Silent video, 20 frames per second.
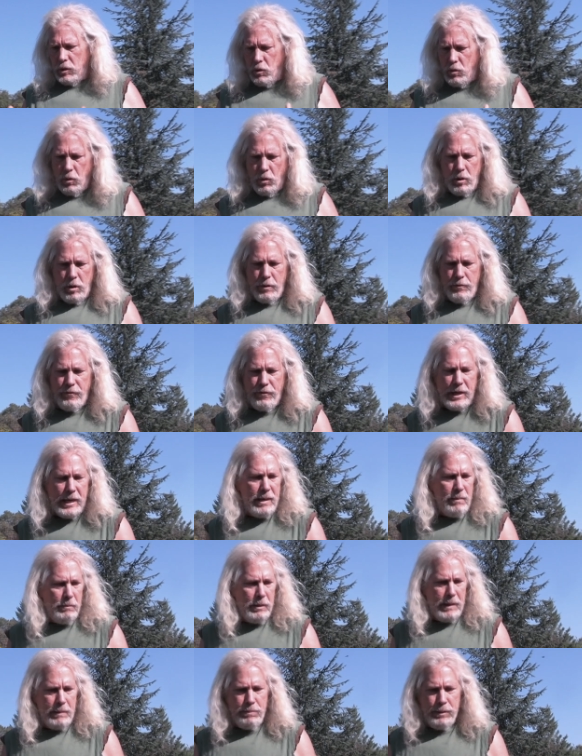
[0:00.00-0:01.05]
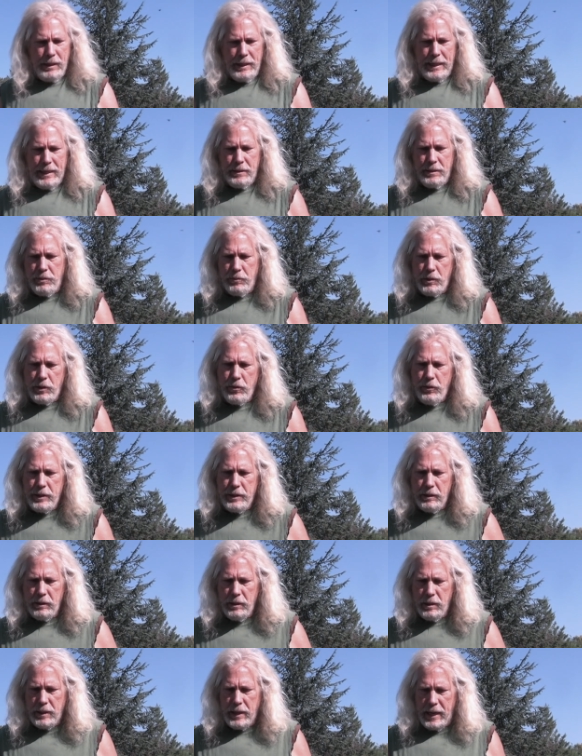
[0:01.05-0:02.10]
gourd family plant that we're going
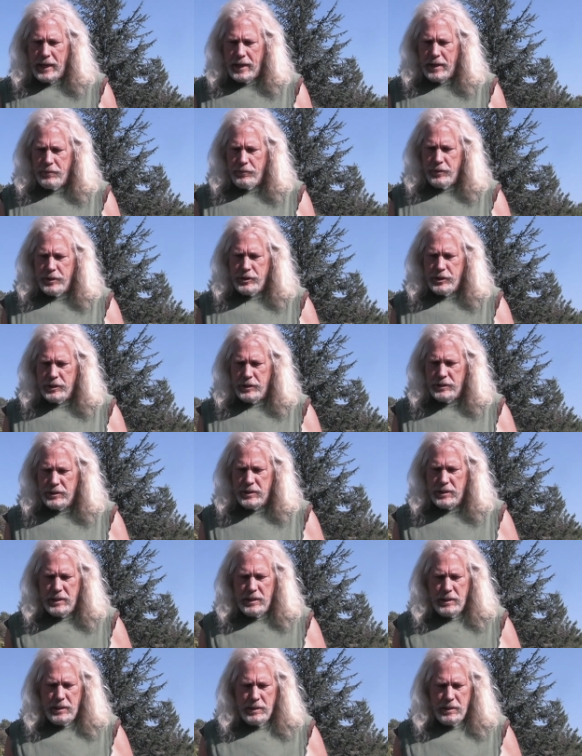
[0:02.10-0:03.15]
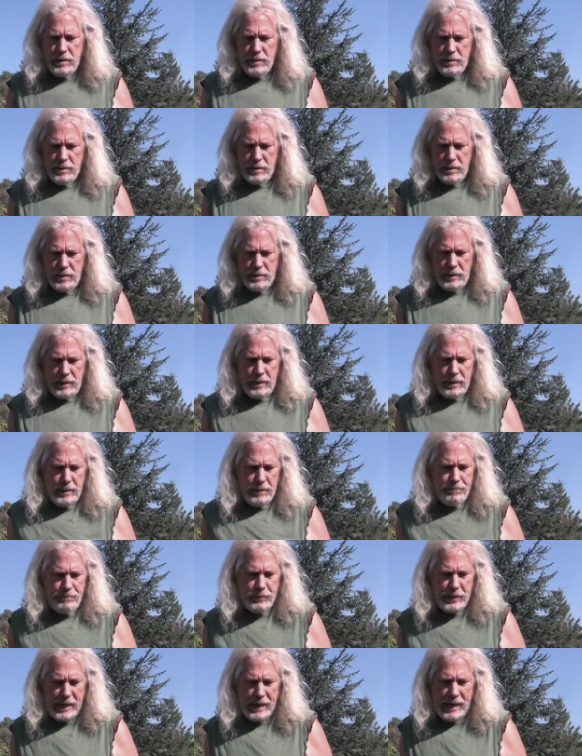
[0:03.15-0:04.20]
to look at, which is the
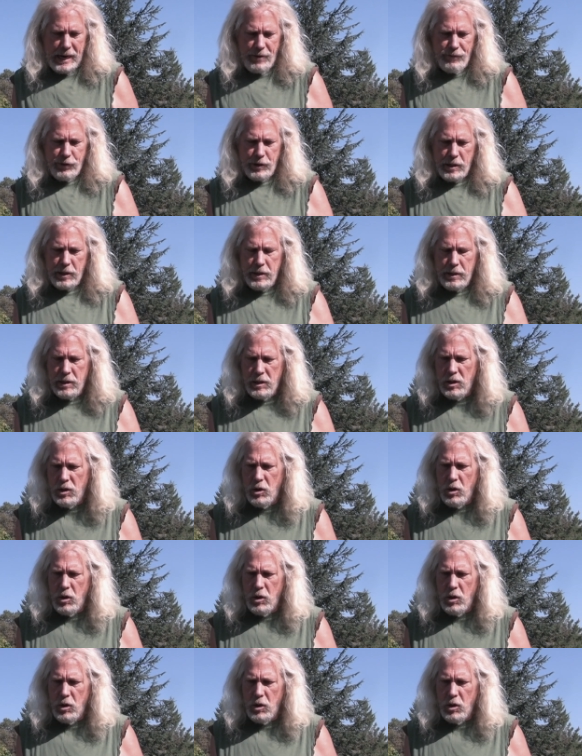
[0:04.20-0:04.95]
um, African